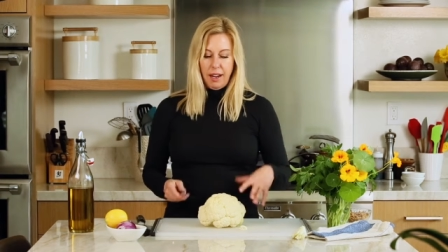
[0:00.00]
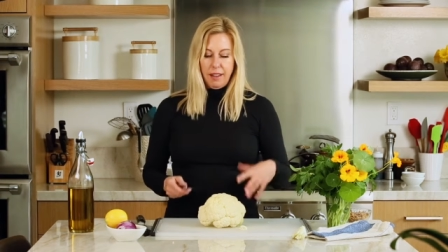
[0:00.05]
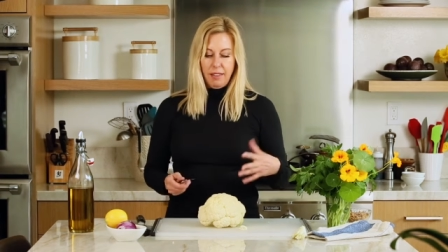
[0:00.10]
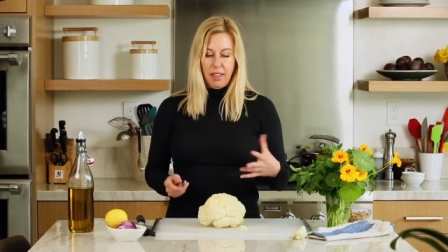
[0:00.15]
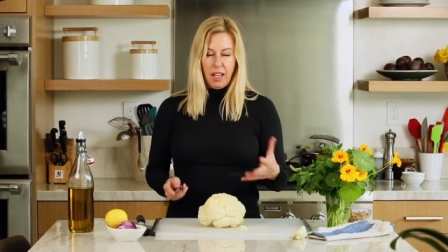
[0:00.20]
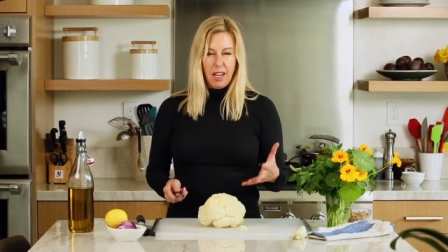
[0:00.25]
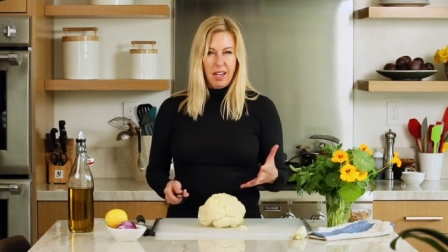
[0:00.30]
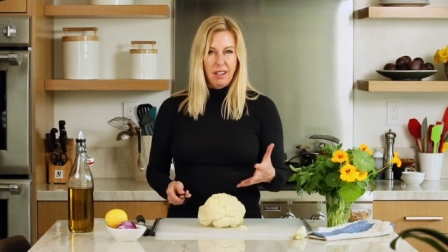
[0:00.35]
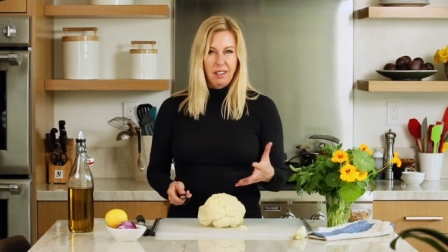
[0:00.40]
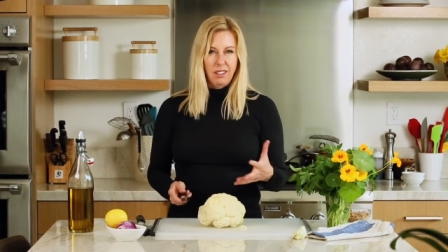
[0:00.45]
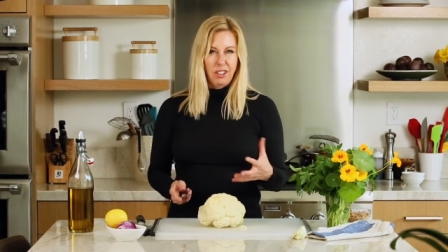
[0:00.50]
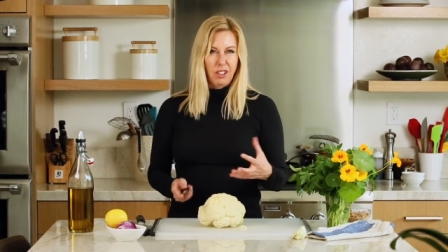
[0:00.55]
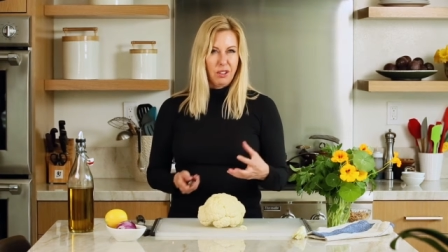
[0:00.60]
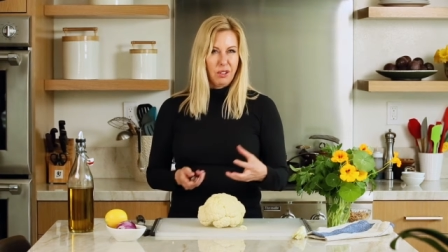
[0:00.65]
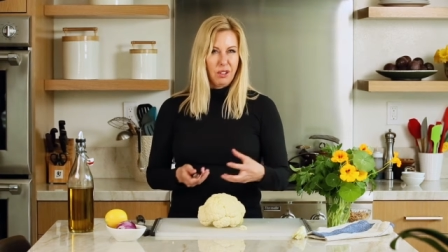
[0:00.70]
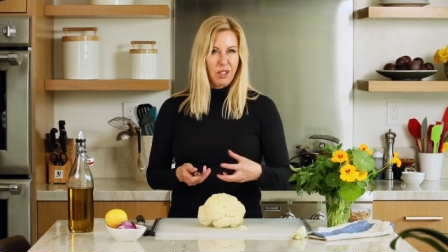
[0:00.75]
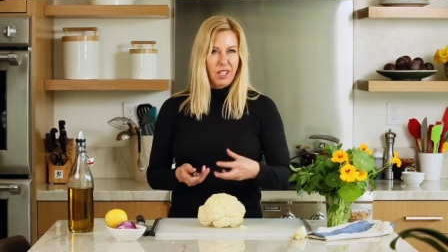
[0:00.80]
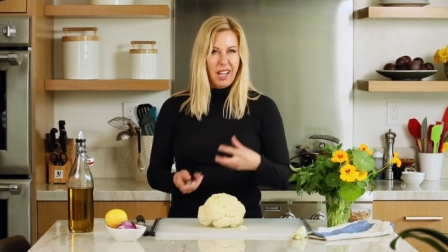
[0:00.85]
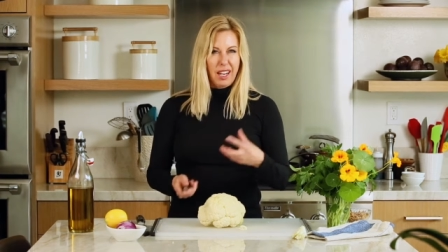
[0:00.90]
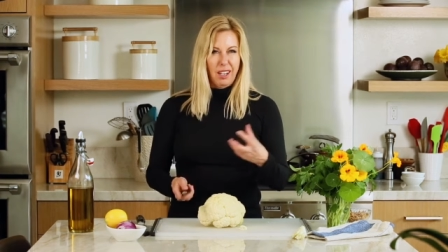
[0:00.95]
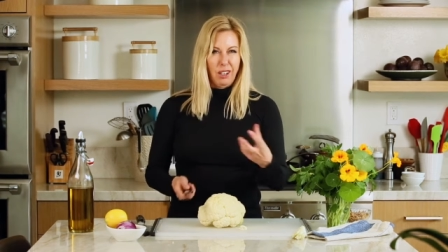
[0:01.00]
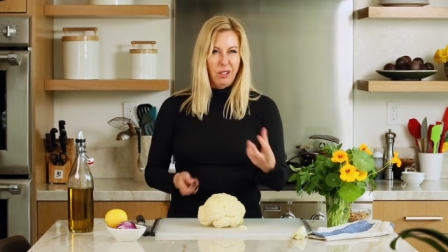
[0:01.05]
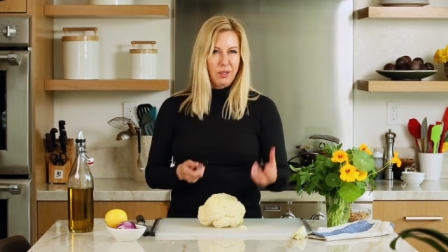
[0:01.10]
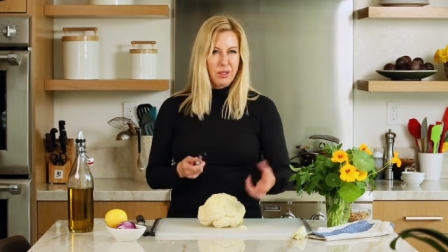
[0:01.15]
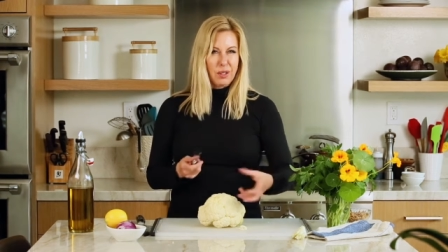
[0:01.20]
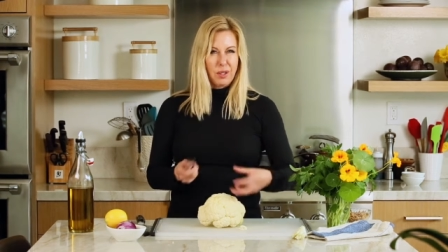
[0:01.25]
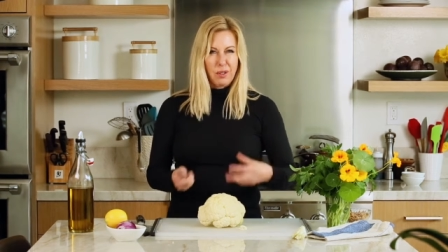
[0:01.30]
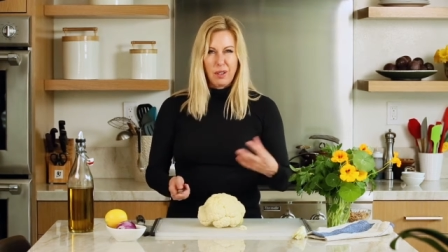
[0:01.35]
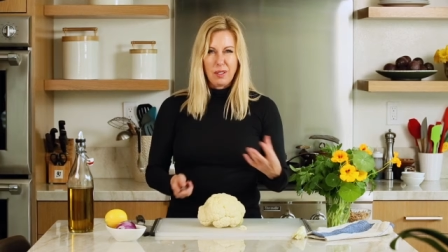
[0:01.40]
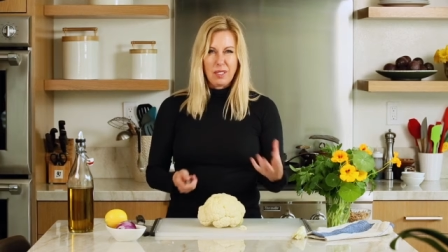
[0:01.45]
and then you're going to
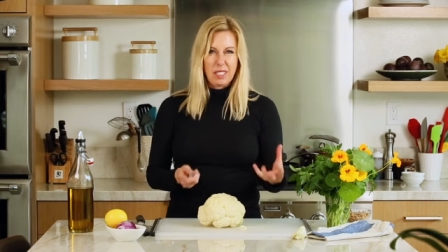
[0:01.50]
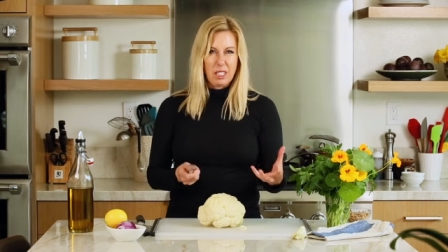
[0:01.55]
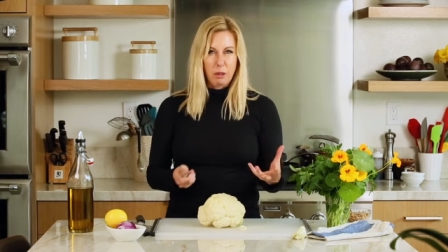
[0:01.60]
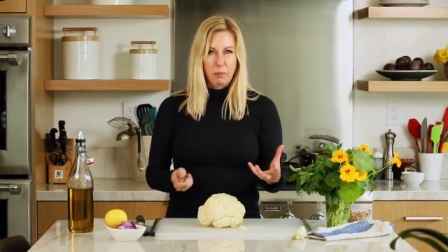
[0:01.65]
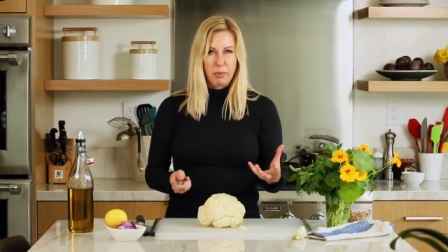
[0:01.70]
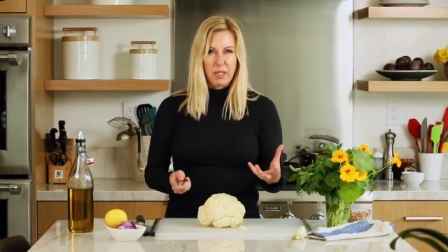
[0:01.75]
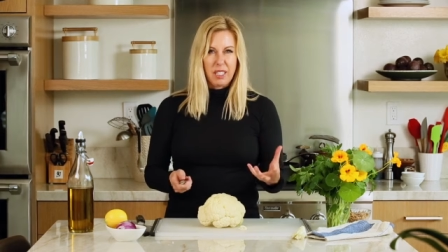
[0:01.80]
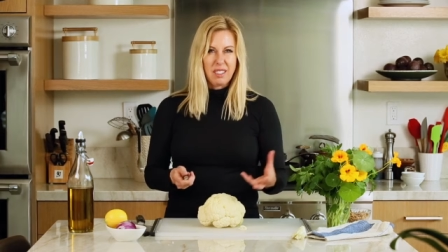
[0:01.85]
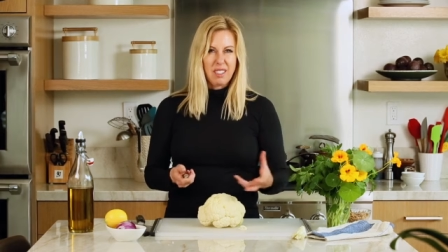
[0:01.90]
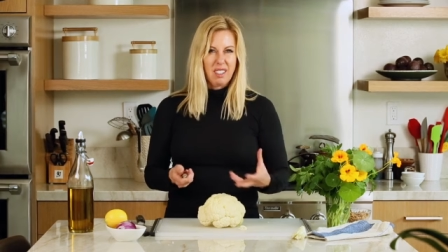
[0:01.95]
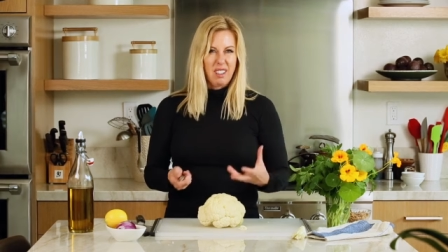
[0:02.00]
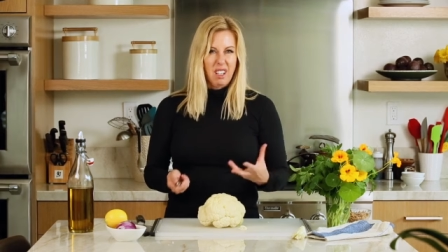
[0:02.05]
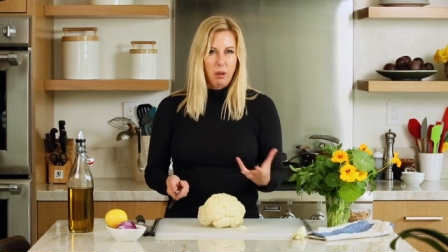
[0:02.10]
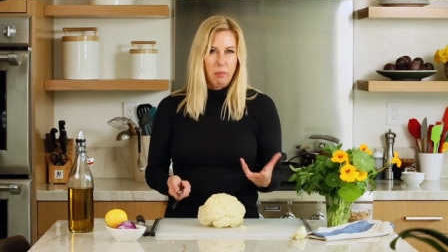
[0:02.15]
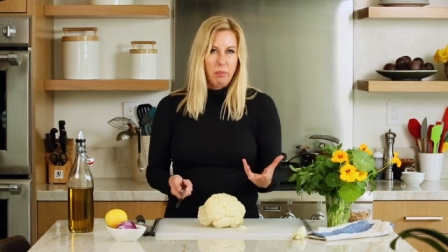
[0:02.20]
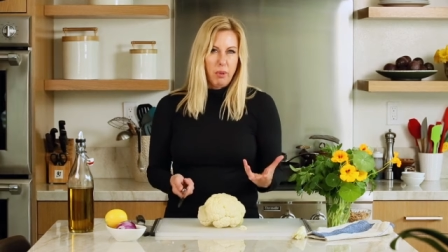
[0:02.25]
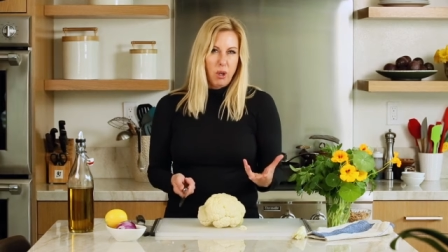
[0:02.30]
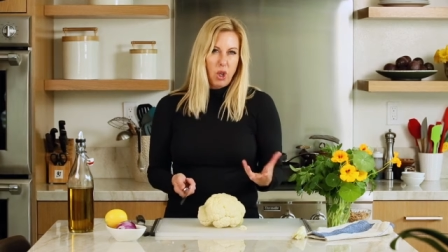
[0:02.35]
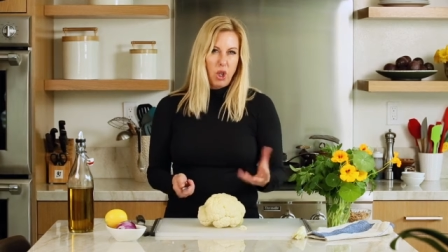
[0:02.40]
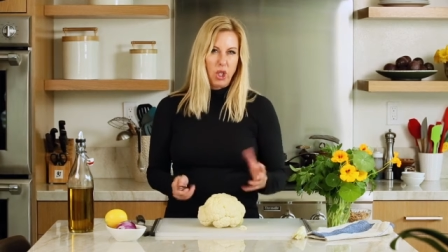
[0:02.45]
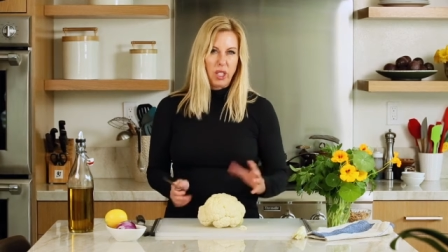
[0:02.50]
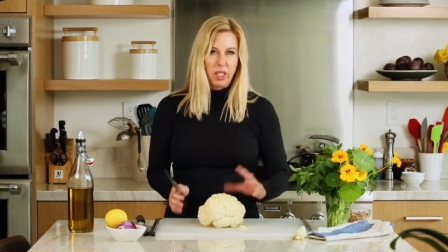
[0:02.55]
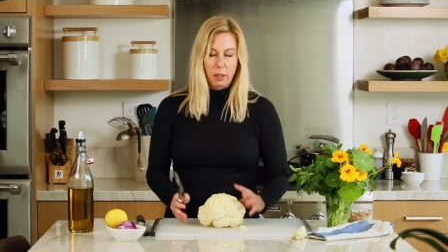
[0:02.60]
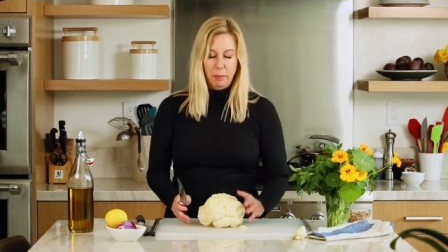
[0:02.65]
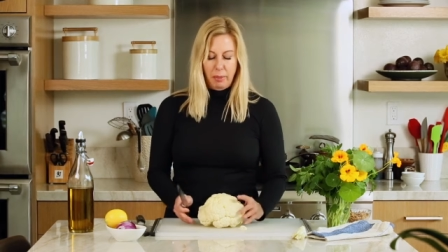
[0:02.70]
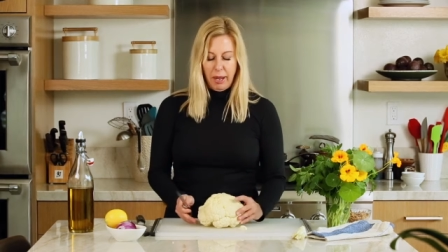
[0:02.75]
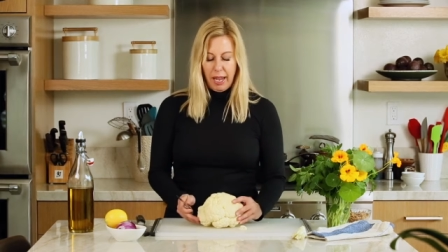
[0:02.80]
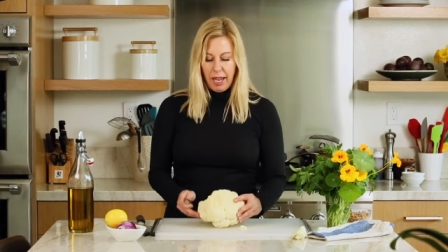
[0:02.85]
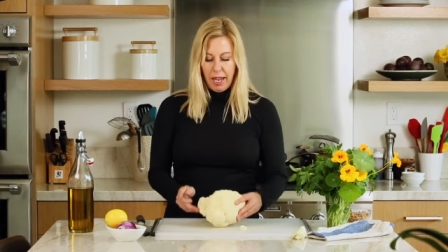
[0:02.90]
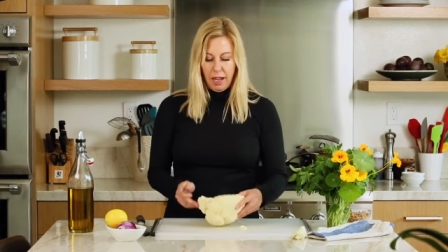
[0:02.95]
lose all those little bits and they'll burn in the
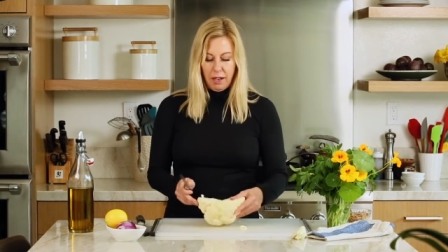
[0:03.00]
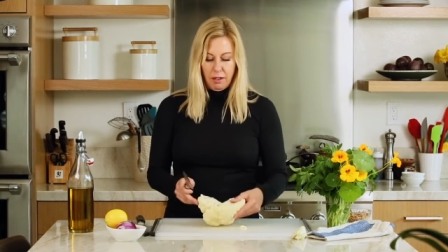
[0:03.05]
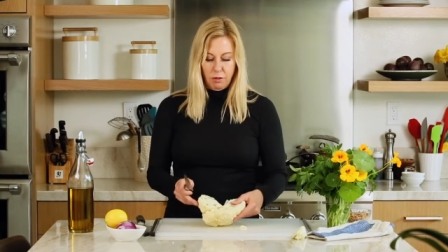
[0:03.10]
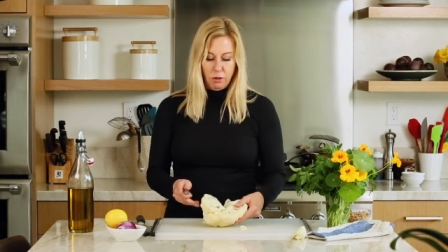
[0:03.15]
pan,